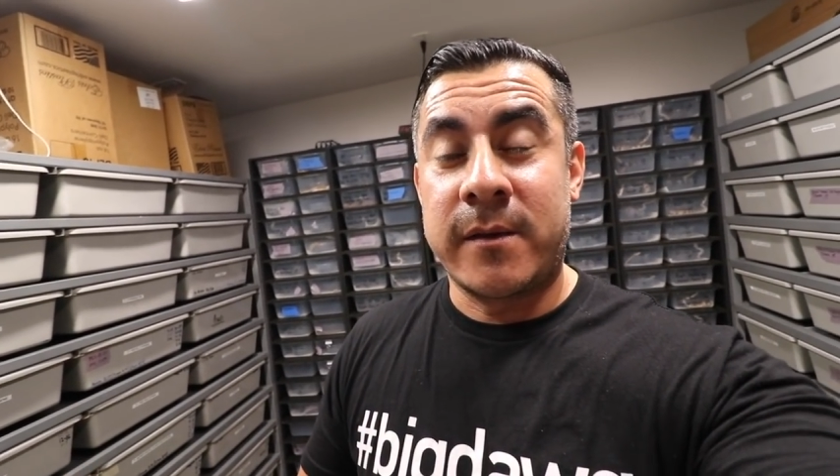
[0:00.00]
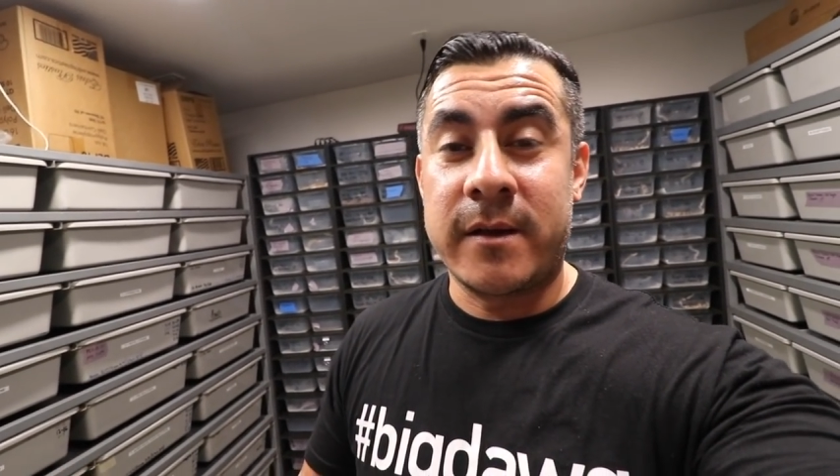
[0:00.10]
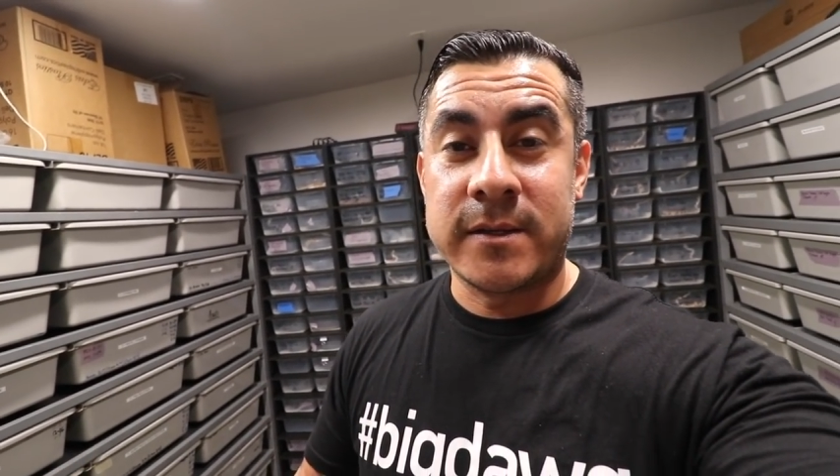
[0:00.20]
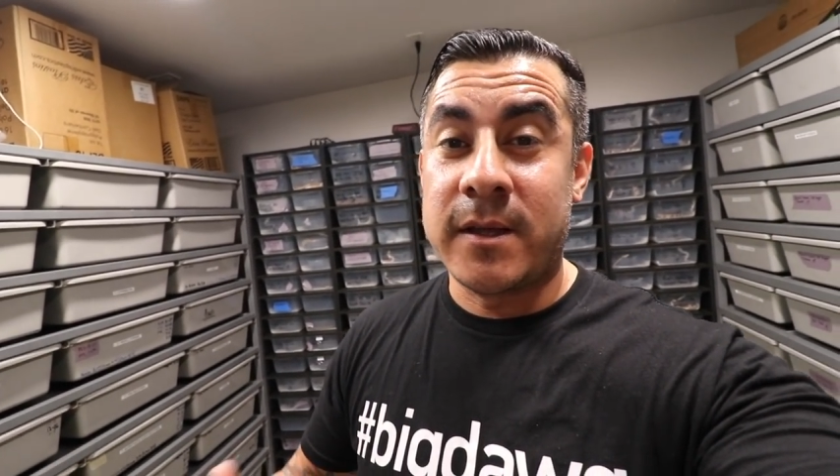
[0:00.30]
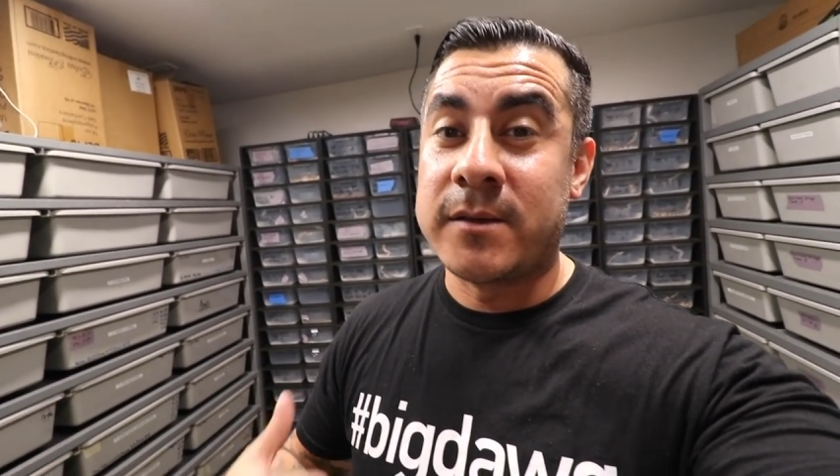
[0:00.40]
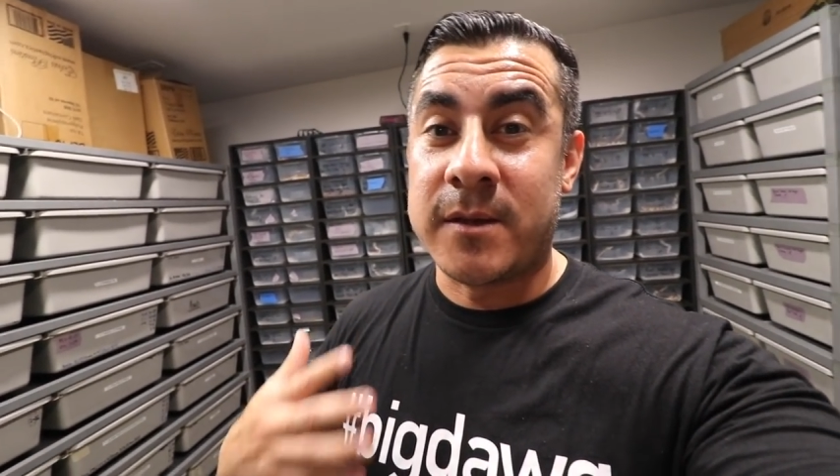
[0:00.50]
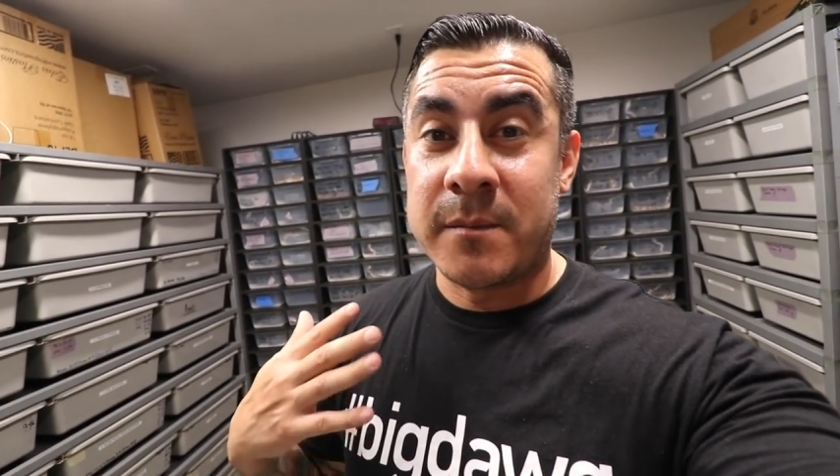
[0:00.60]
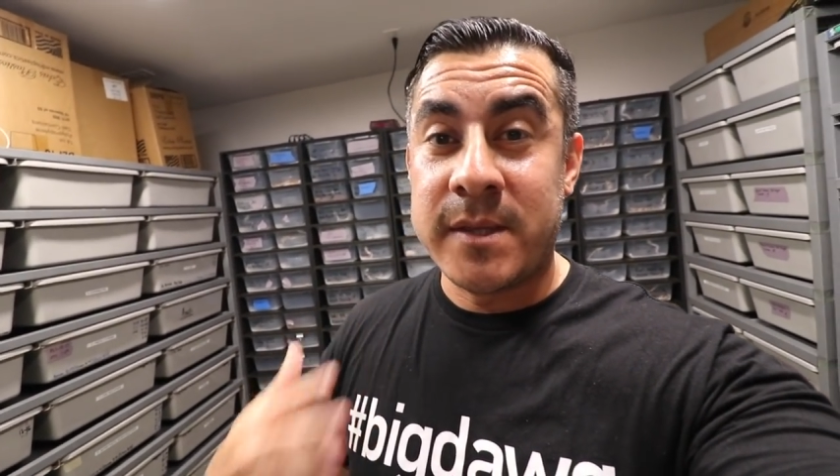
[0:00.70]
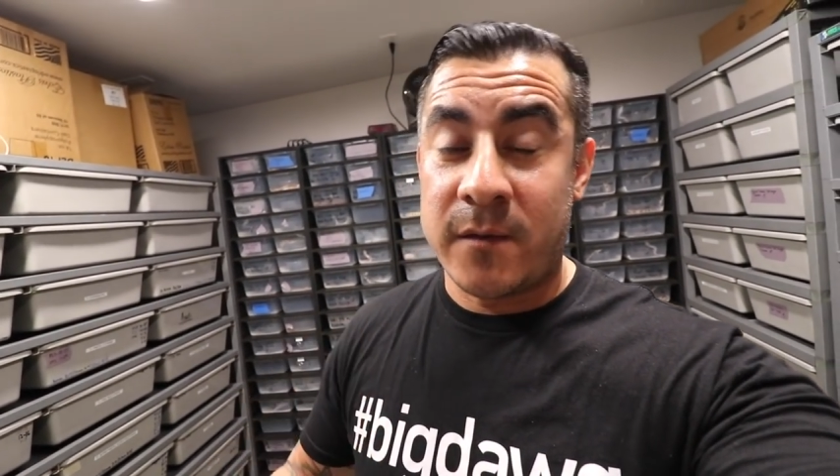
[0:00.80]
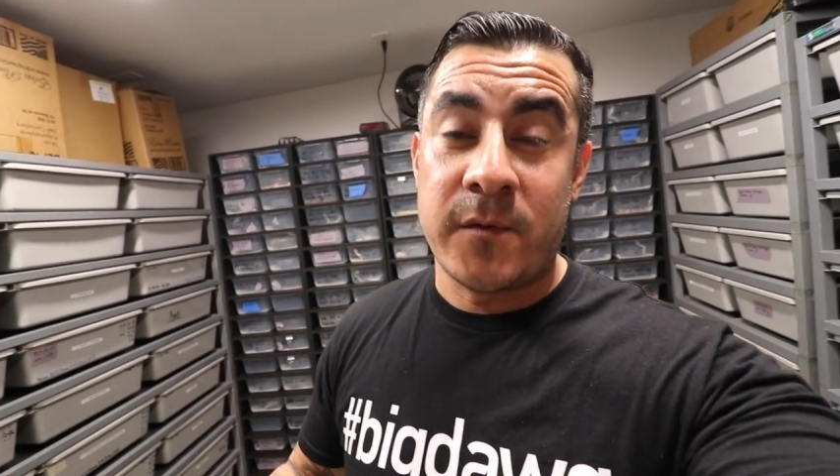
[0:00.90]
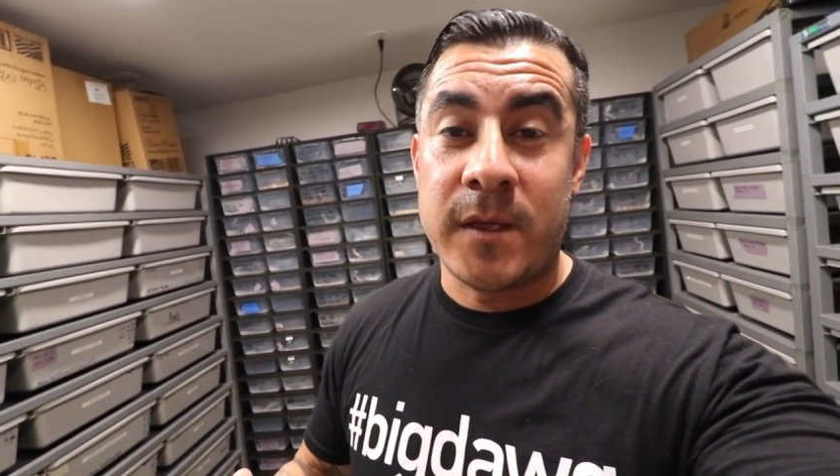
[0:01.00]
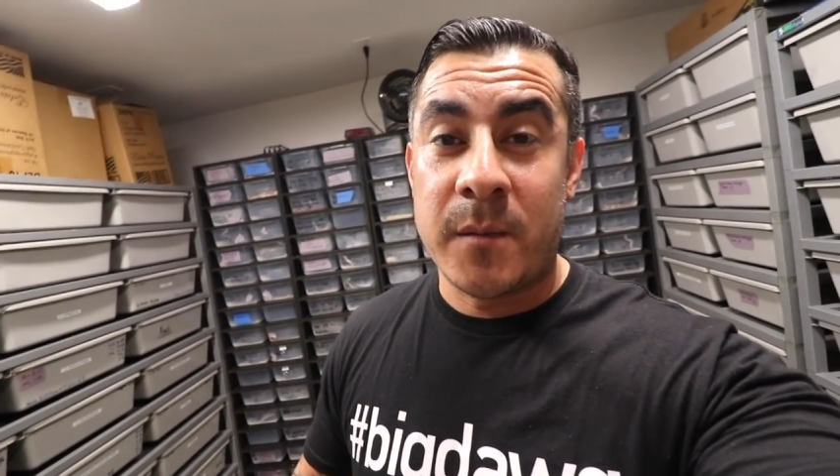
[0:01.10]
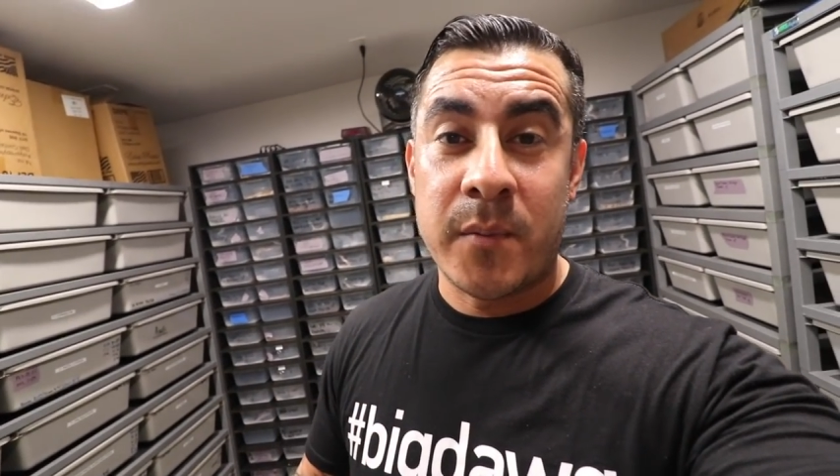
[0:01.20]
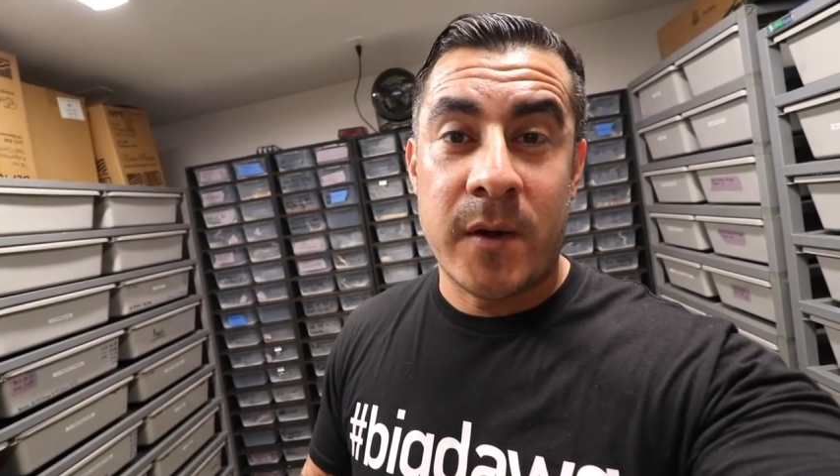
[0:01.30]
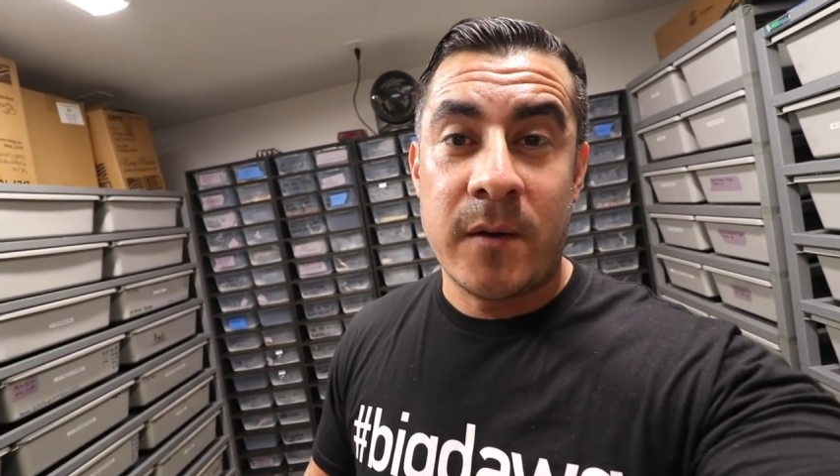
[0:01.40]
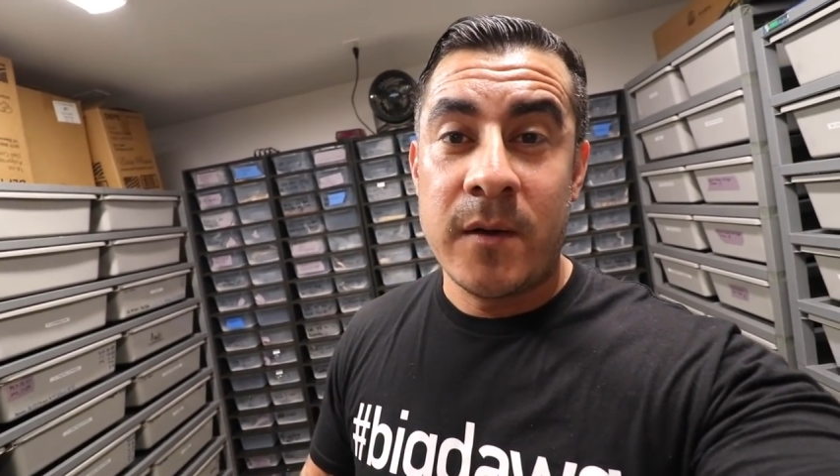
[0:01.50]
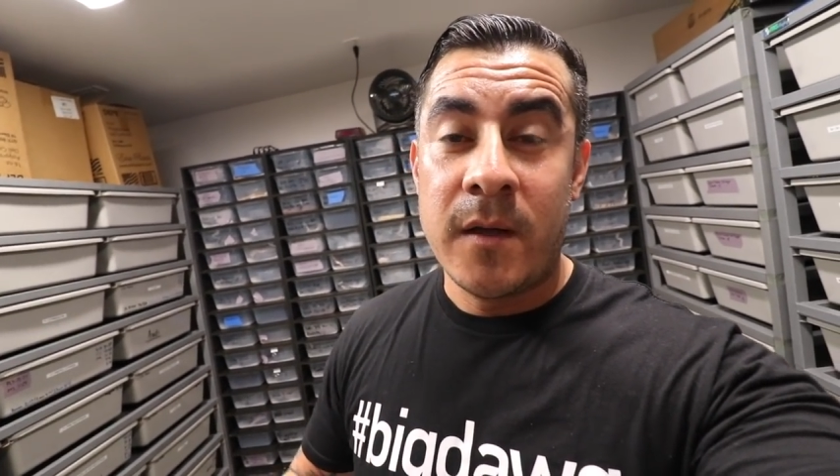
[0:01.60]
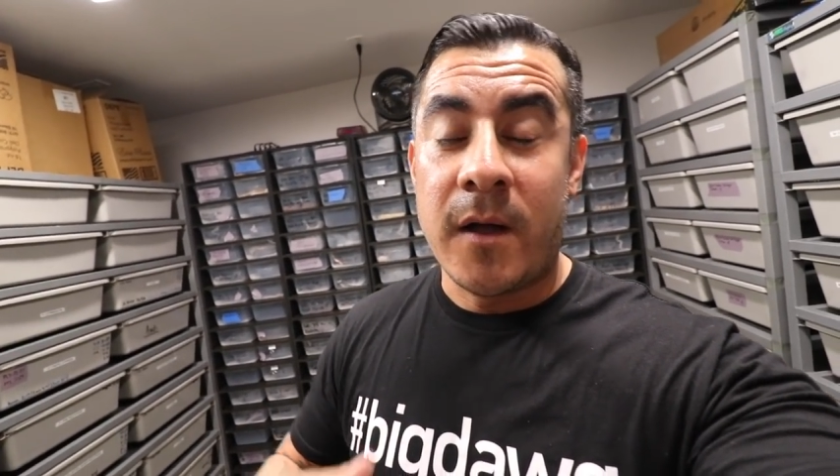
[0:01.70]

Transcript: years now, so I'm definitely a pro.